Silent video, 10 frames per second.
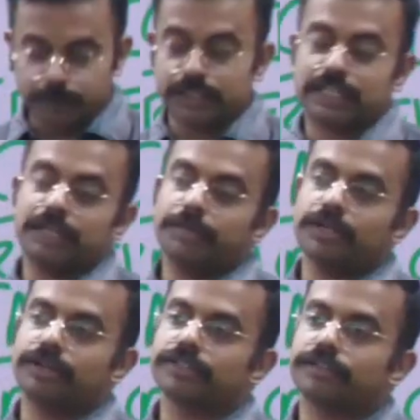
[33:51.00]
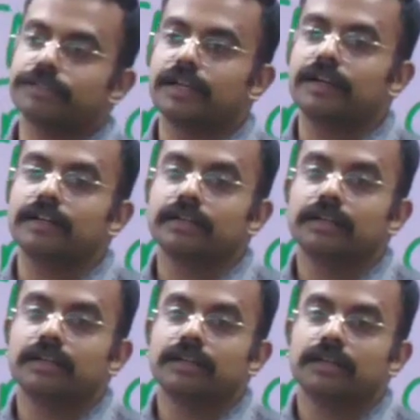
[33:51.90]
especially because of the
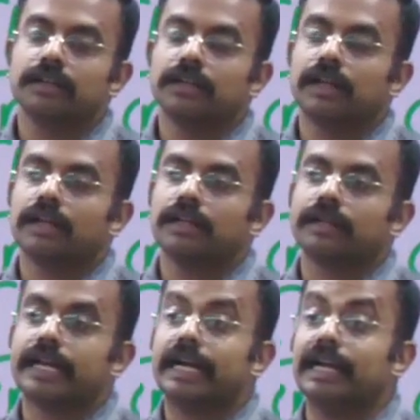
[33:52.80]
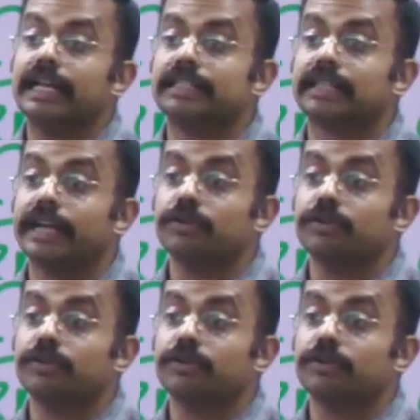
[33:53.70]
red list.